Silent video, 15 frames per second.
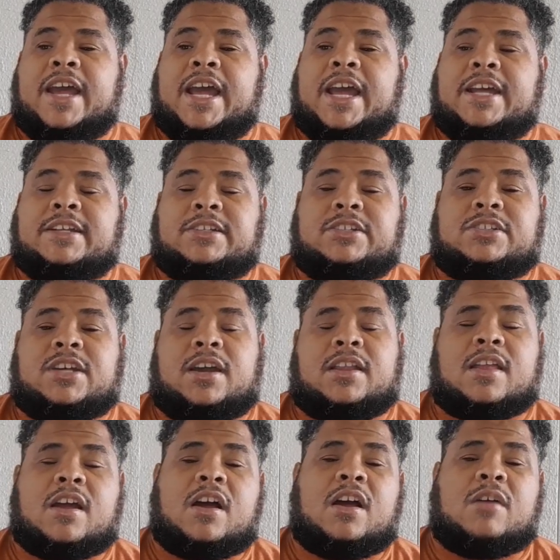a
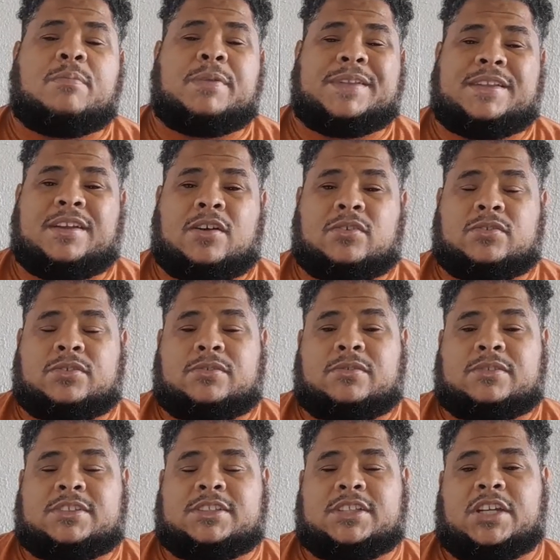Judd
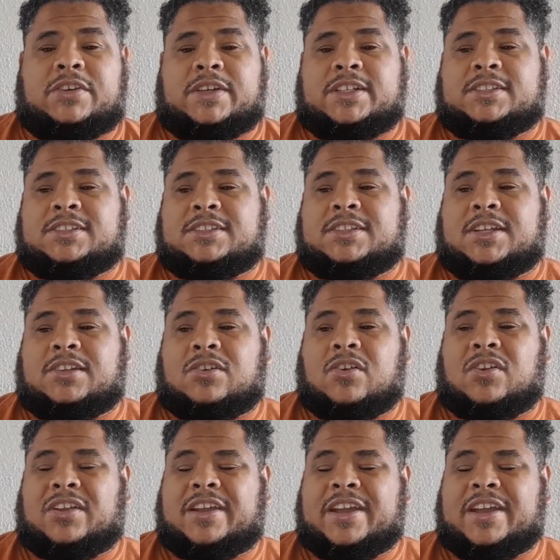Apatow series that got